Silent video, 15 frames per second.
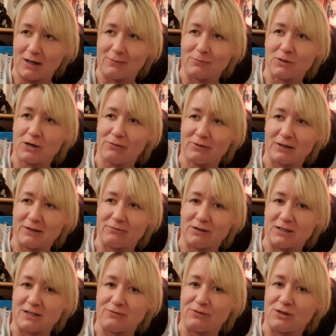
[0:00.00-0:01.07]
I'm currently
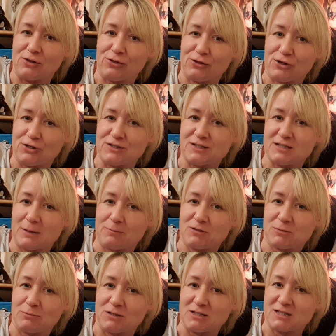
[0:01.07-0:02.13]
reading the third
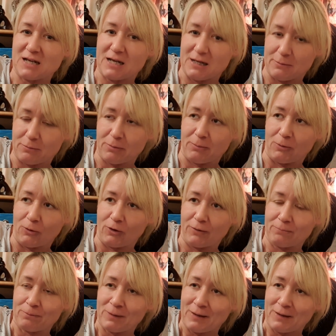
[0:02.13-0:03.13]
Septimus Heap book.